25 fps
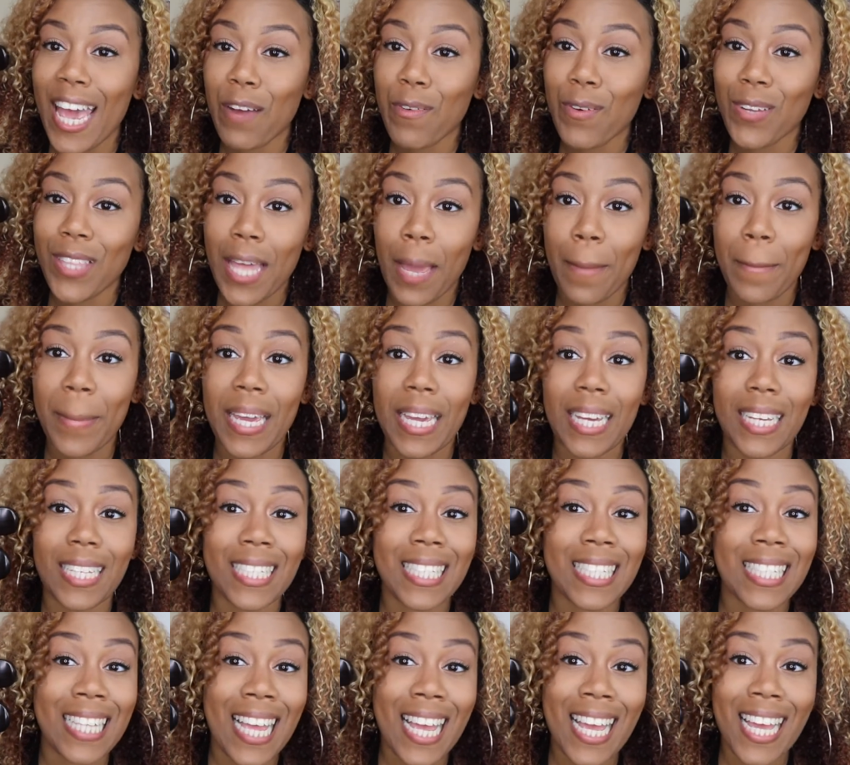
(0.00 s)
And with that being
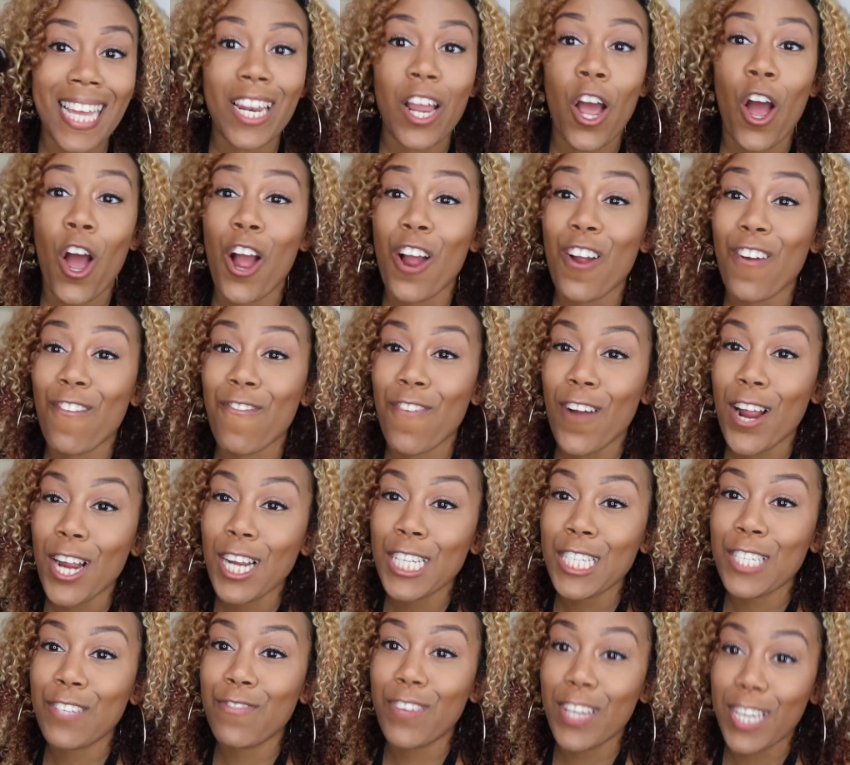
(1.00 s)
said, our
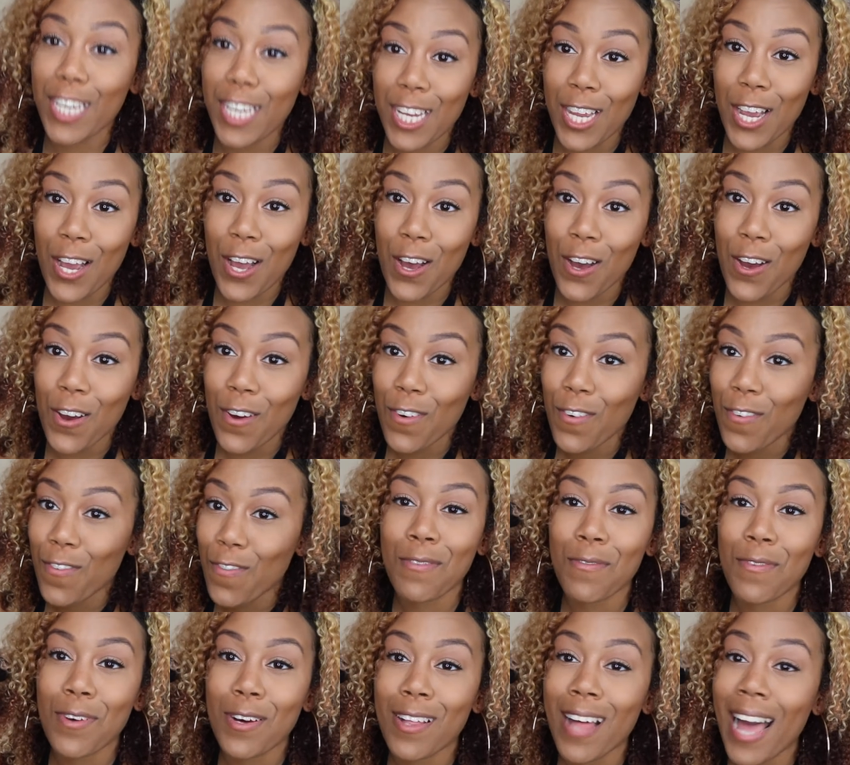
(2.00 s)
first video
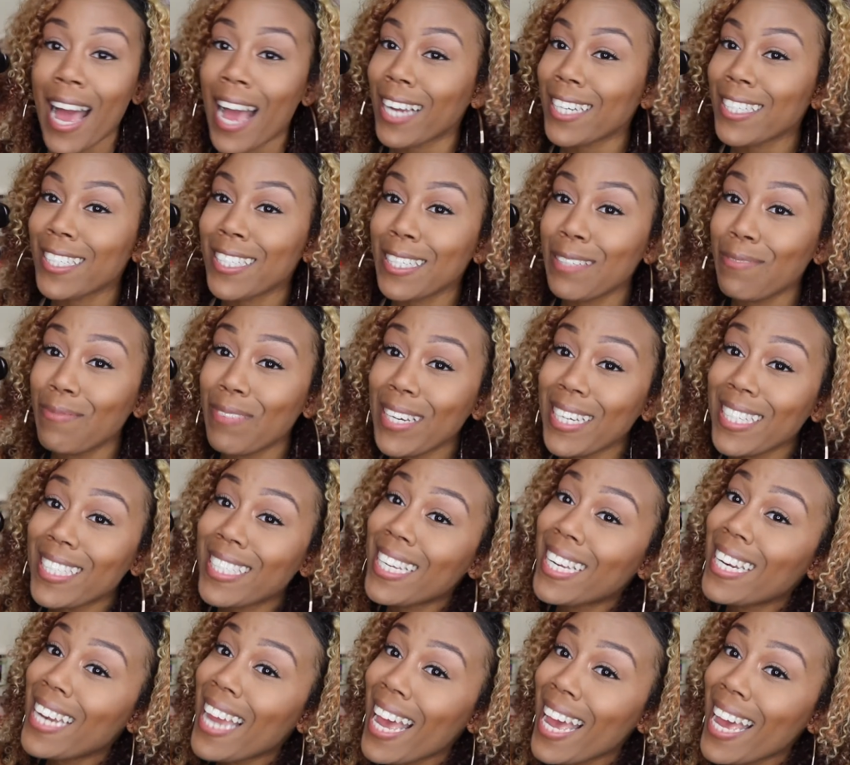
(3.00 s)
will actually be
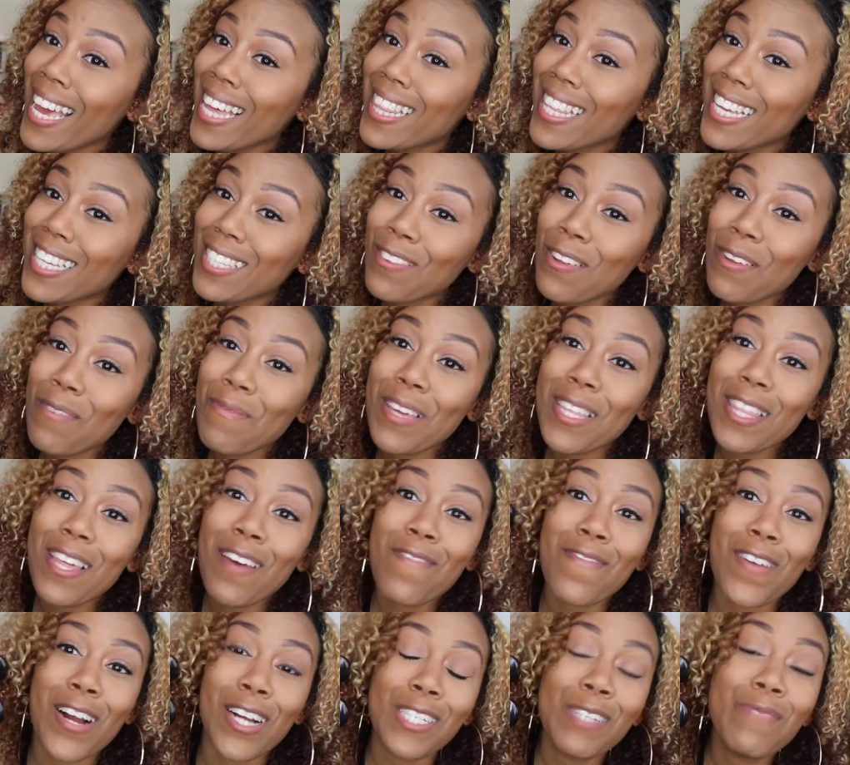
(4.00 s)
today. This will be
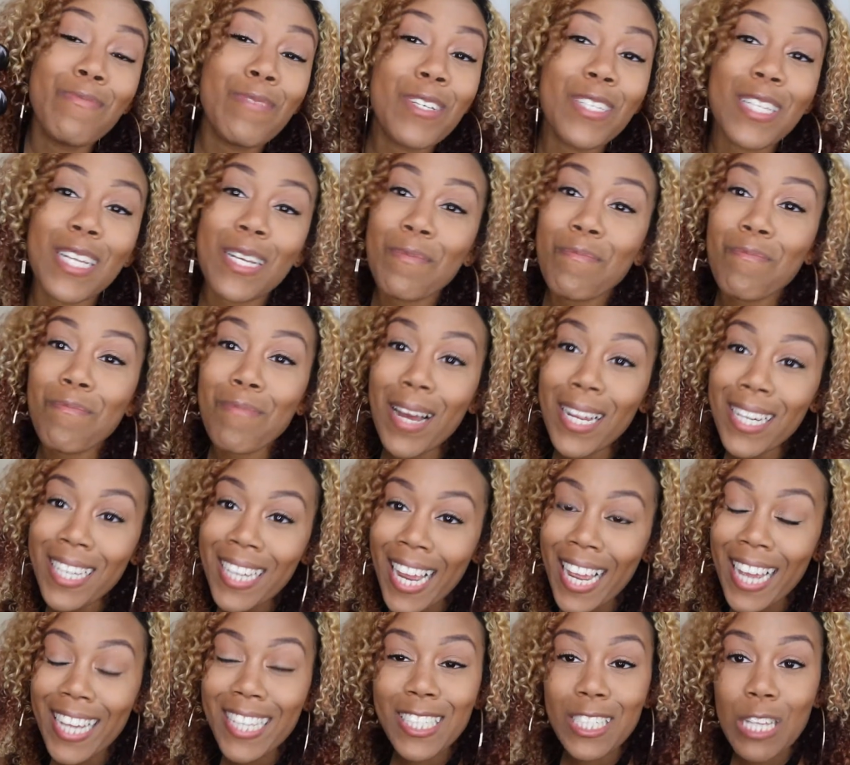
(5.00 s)
the first Music
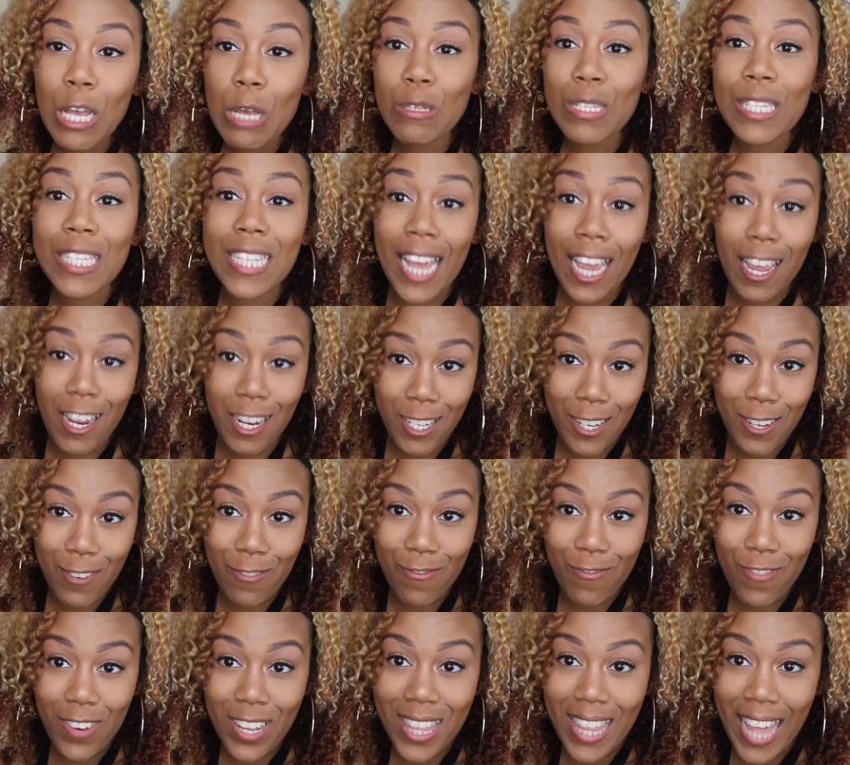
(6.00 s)
Monday, so stay
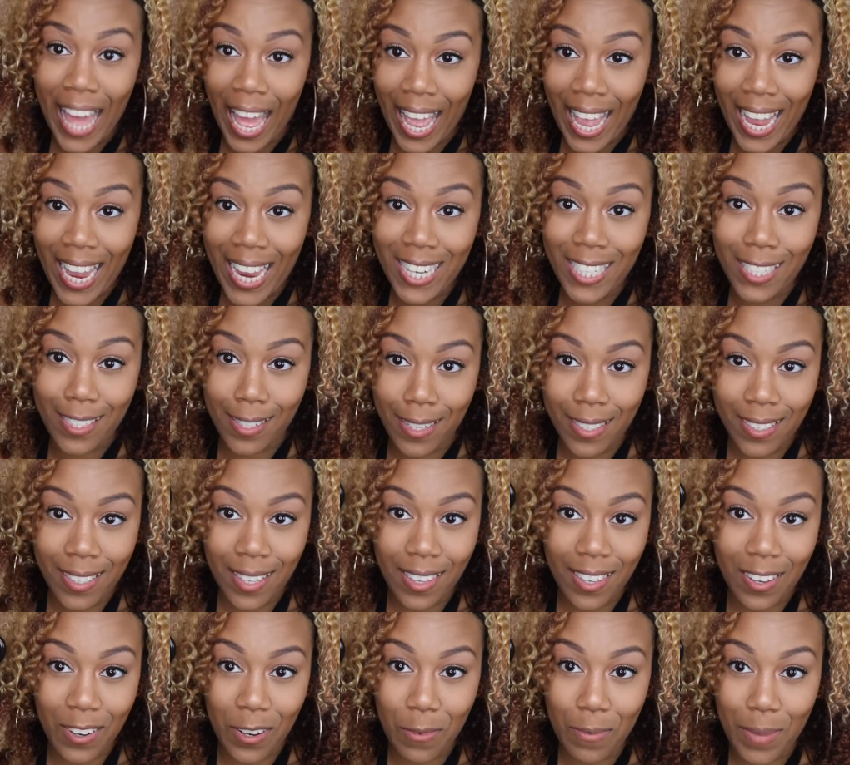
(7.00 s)
tuned for that in just
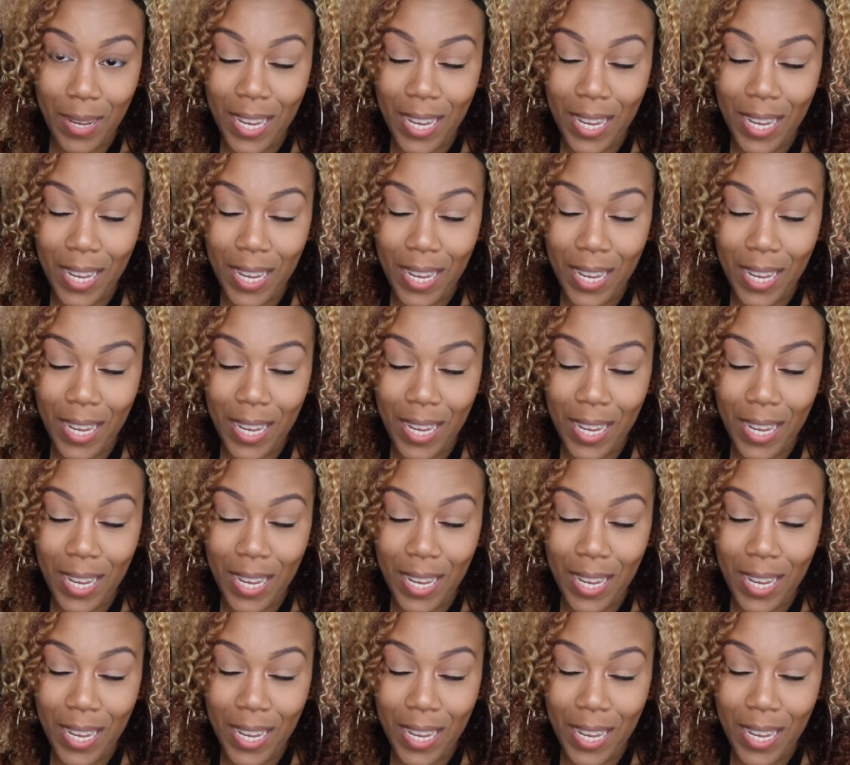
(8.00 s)
a little